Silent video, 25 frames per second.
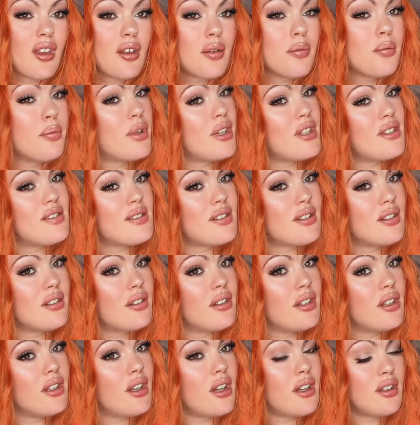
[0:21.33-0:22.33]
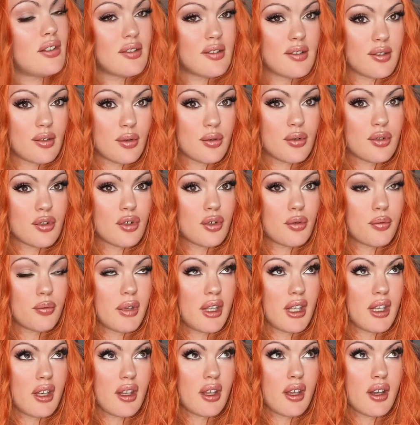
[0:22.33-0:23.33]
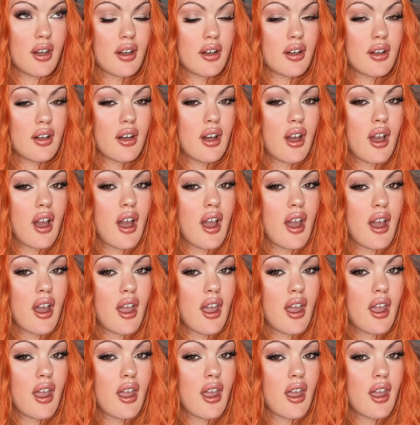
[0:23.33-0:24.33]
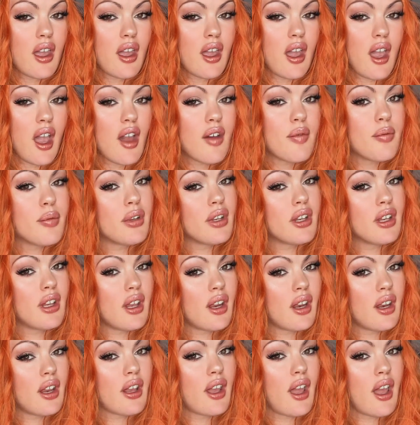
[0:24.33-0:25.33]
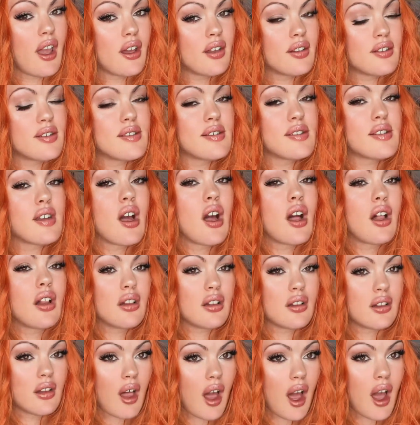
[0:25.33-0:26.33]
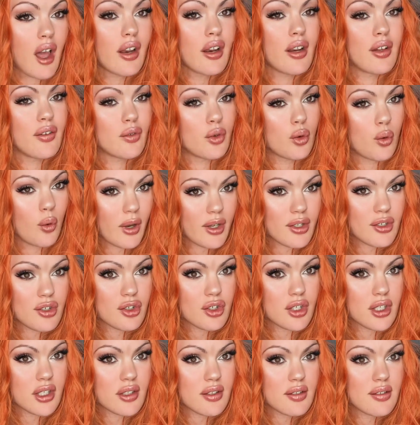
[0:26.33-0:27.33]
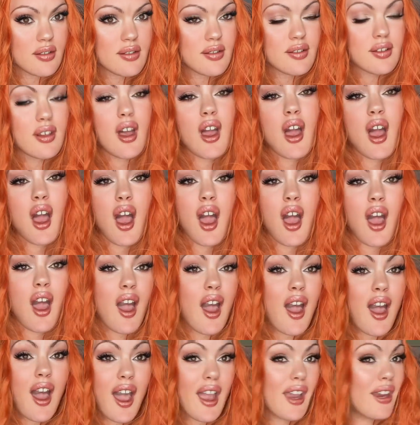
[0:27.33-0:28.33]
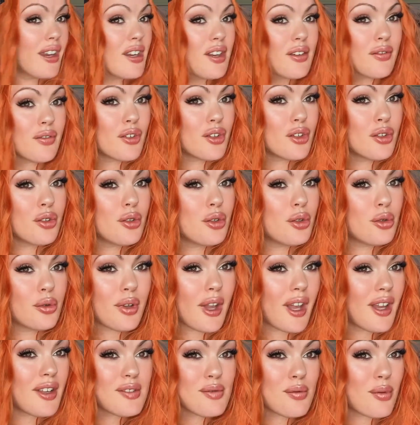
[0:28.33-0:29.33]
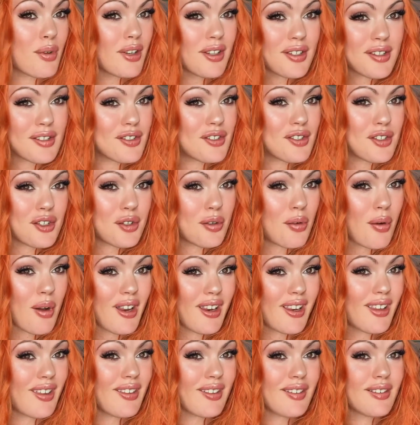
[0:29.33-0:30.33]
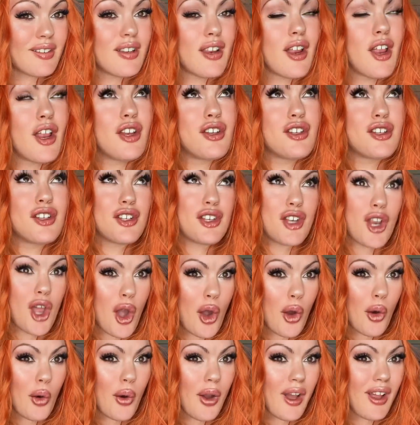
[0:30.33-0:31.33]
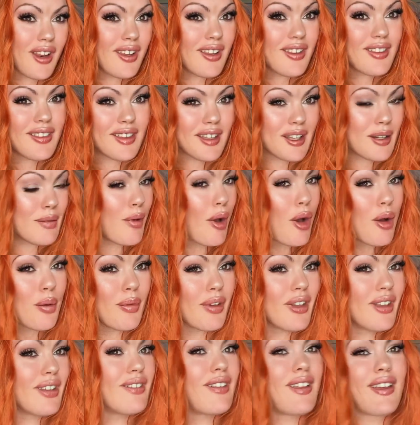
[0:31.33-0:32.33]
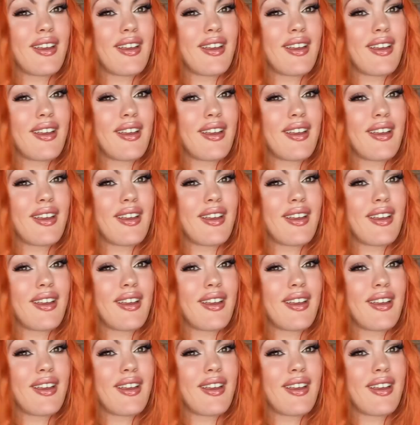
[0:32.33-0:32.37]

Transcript: basically on social media, I have been getting asked a lot of questions. I never knew you guys wanted to know anything about me,